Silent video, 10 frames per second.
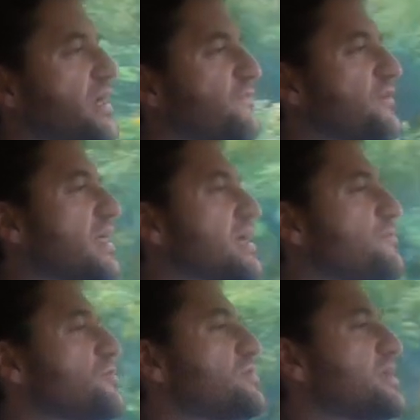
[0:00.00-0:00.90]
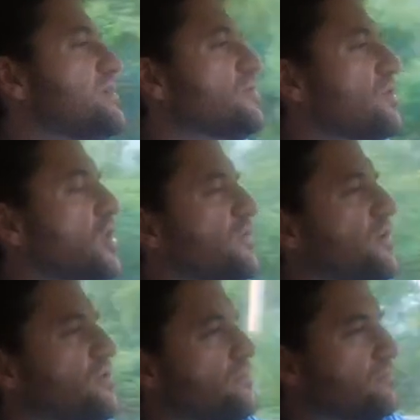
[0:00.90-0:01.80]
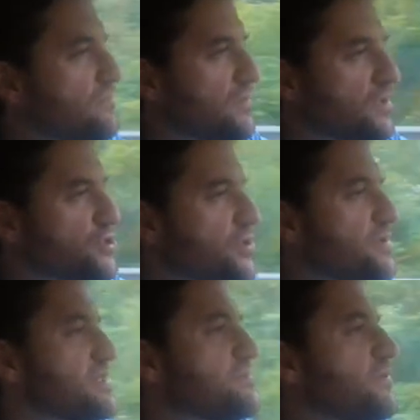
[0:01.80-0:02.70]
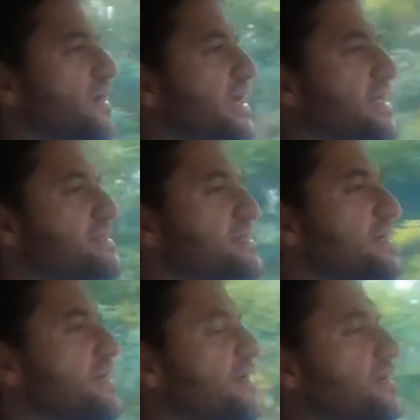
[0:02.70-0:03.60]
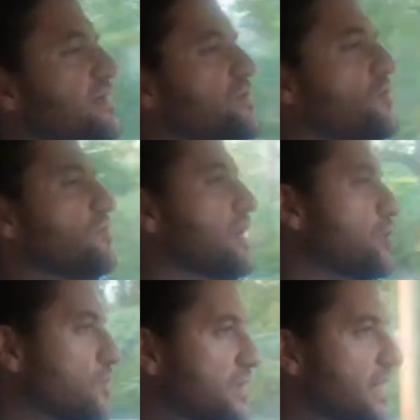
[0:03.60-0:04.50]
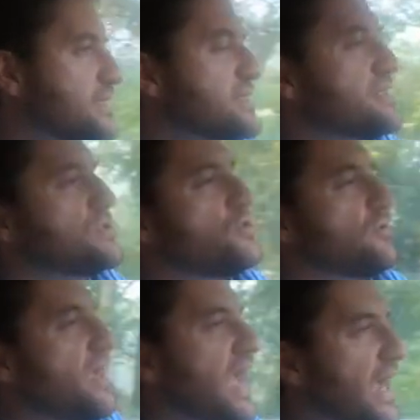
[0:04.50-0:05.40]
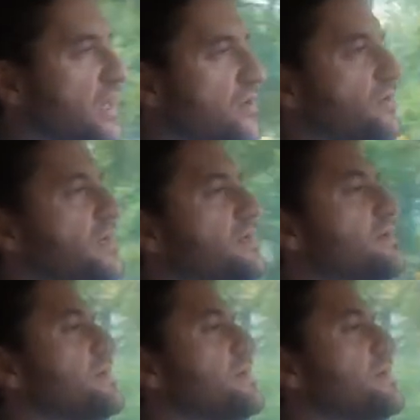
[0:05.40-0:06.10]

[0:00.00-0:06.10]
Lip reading: And I feel like when you get into a lot of other luxurious brands, you know, like your Lexus, your Acura,